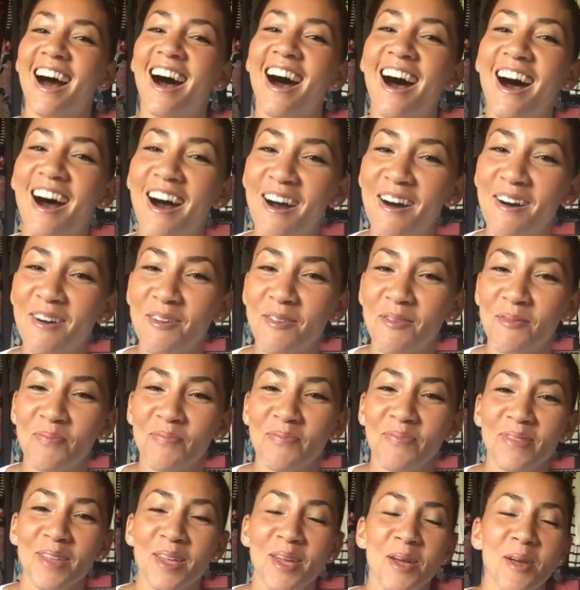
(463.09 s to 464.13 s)

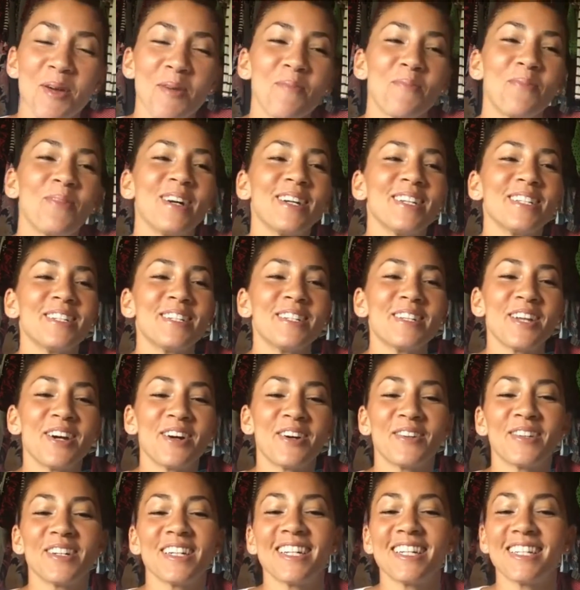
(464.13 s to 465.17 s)
But you know,